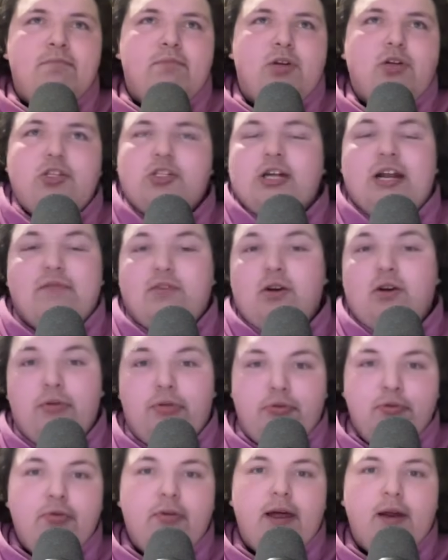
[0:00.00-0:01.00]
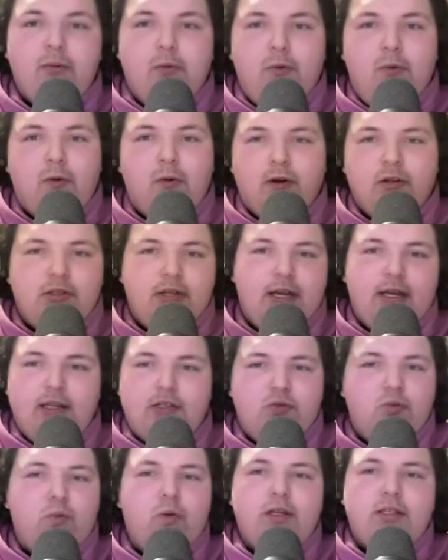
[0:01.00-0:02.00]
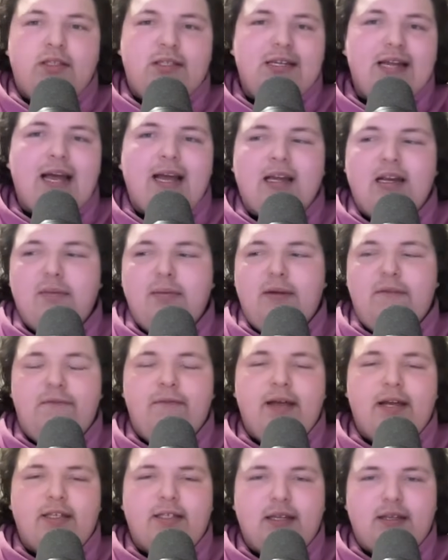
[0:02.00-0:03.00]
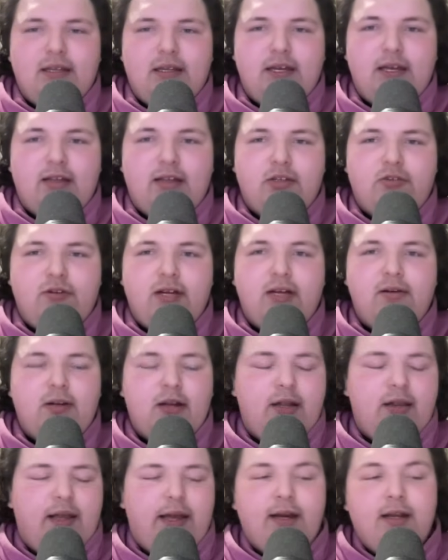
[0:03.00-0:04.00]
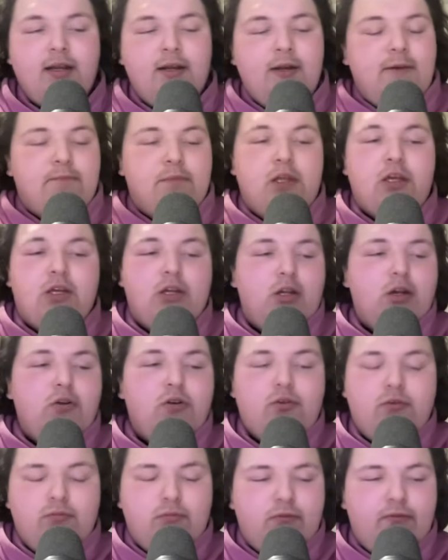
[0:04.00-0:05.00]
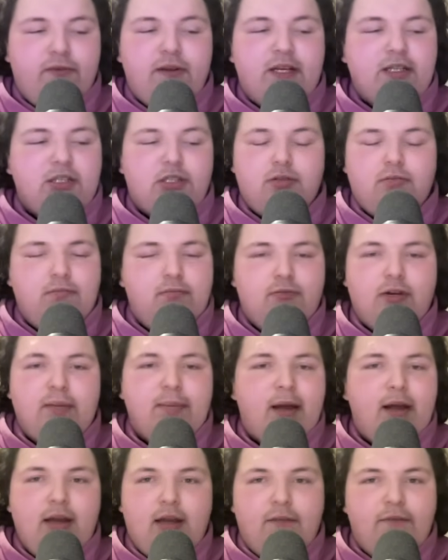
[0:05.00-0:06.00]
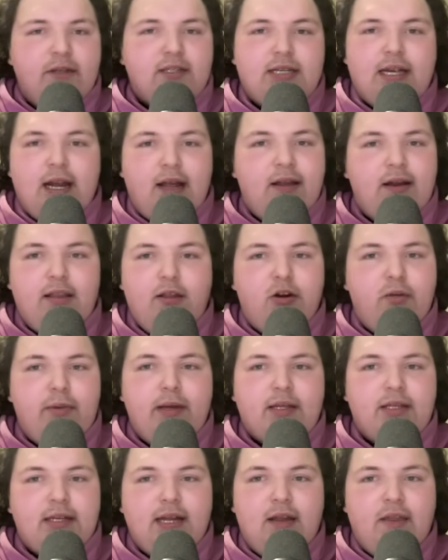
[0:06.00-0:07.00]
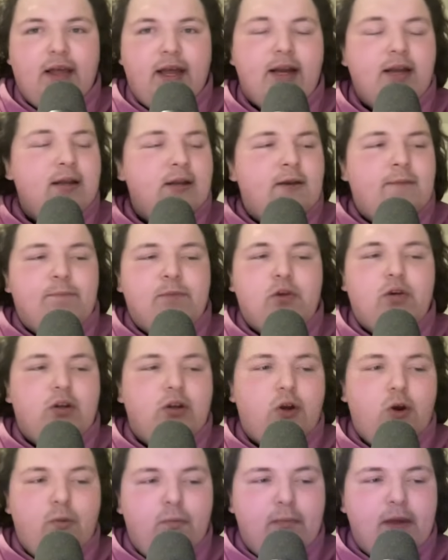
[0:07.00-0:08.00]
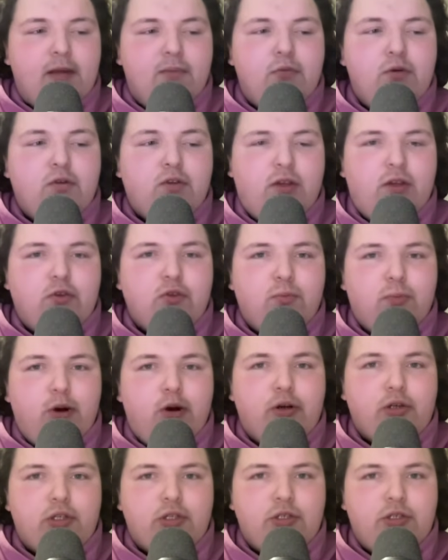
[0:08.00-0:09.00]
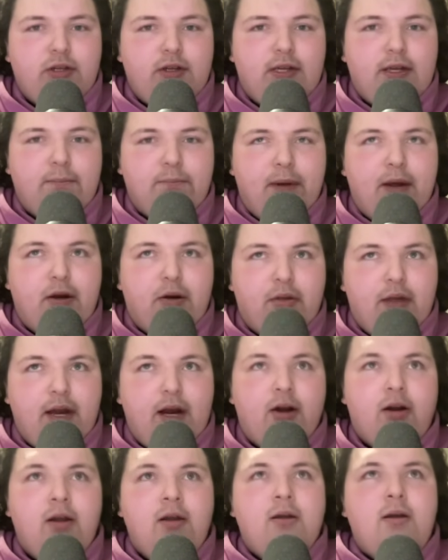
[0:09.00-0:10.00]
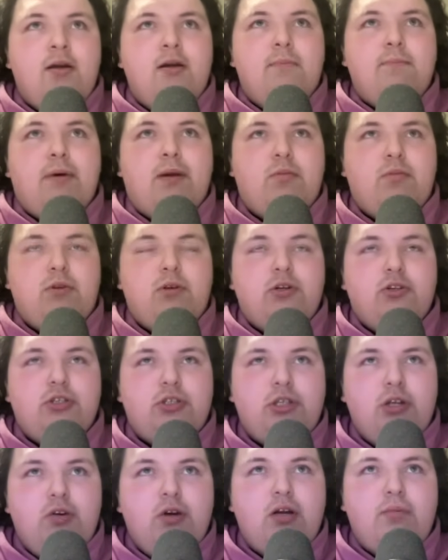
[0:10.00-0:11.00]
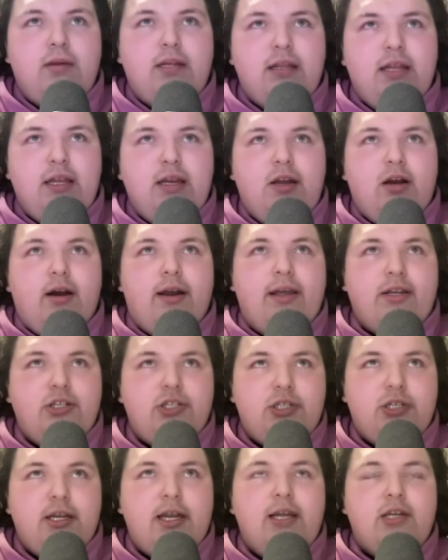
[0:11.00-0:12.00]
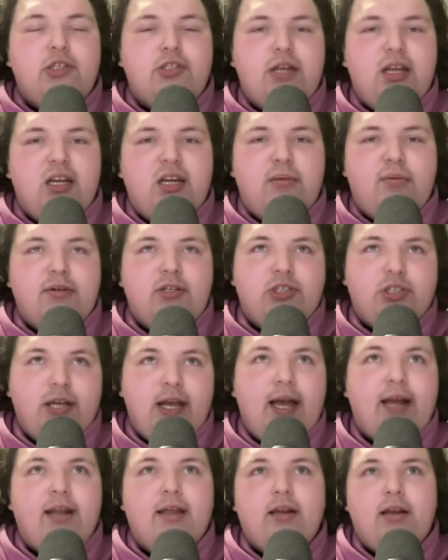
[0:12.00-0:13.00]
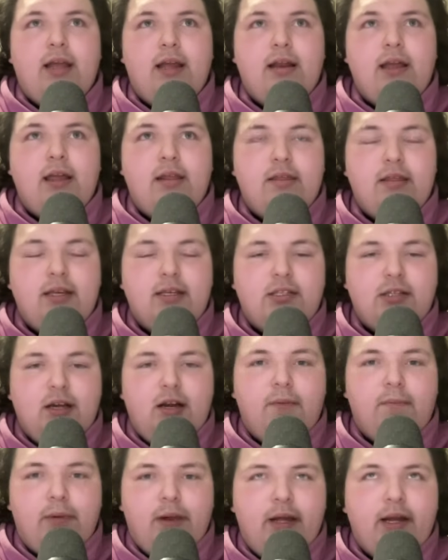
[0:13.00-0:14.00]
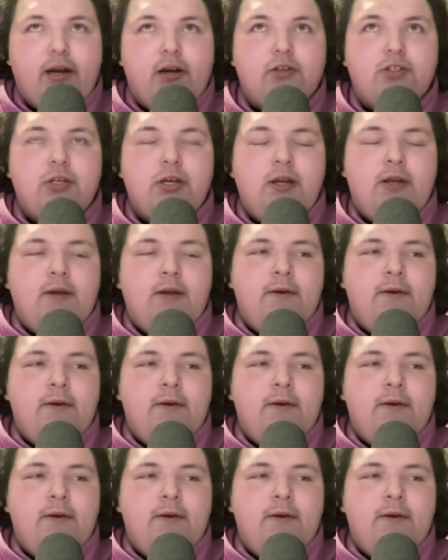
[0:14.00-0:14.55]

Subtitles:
they're just going to have to go through that war. So like, it's not going to be fixed at the trade deadline. But you can go fix rebounding and physicality a little bit at the deadline. You can go make moves on those margins to get better there. But you're still going to be leaning on SGA, J-Dub, and Chet and these young players.